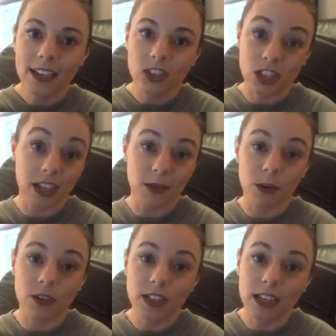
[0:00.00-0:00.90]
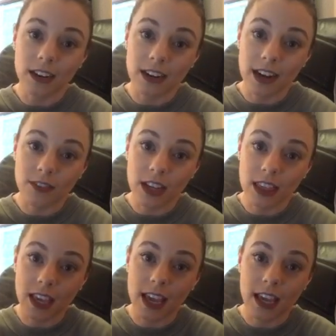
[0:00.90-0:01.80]
she moved here and
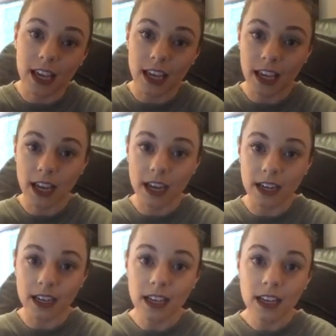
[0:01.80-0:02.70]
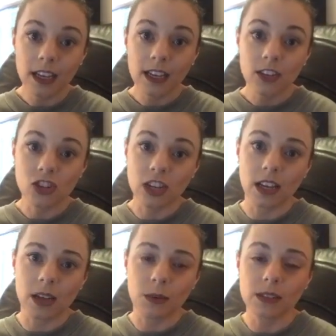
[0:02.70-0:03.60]
everything, and
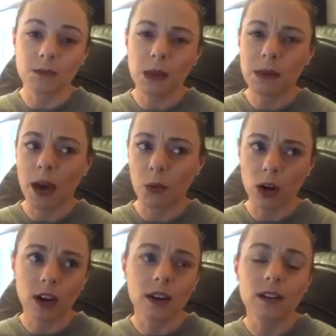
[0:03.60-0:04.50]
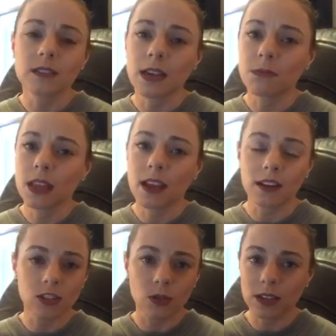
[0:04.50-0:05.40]
she was maybe at work or
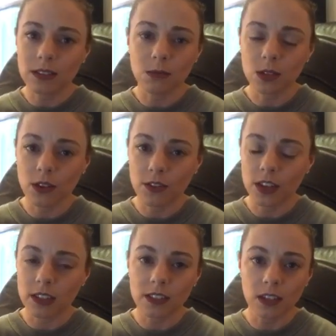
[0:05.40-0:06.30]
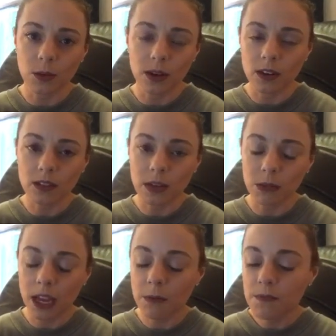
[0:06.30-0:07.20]
something, or doing some sort of volunteer work or
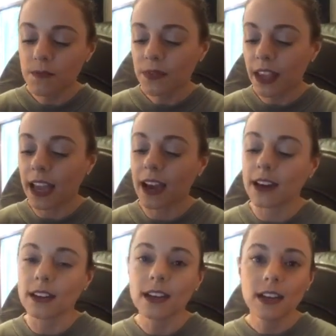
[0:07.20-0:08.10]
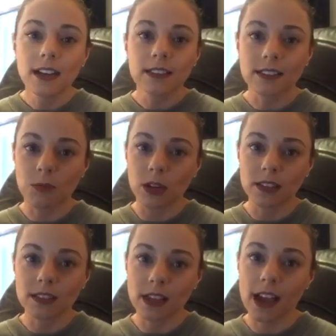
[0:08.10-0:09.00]
something, and
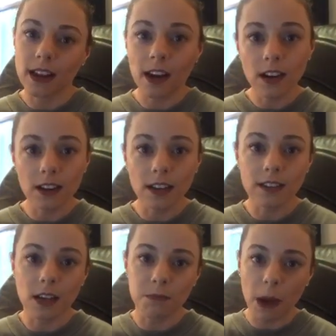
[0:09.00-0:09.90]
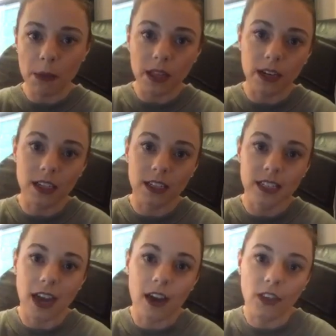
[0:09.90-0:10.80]
someone said, oh, there's a bubbler
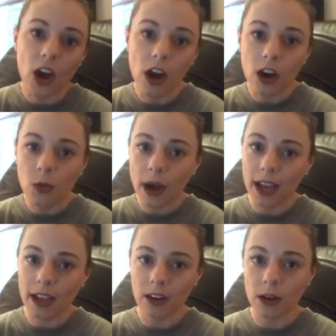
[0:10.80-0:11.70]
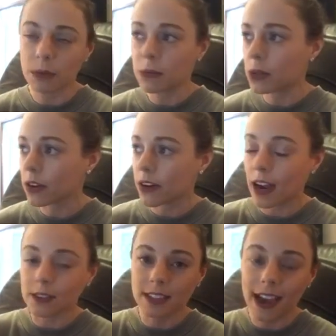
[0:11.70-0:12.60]
down the hallway or a bubbler
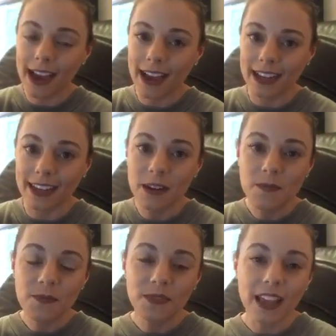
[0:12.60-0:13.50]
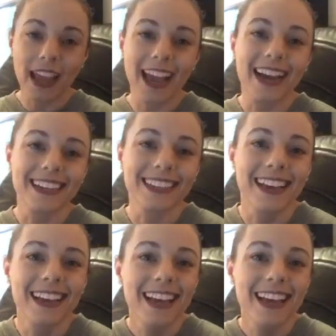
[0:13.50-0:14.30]
outside, and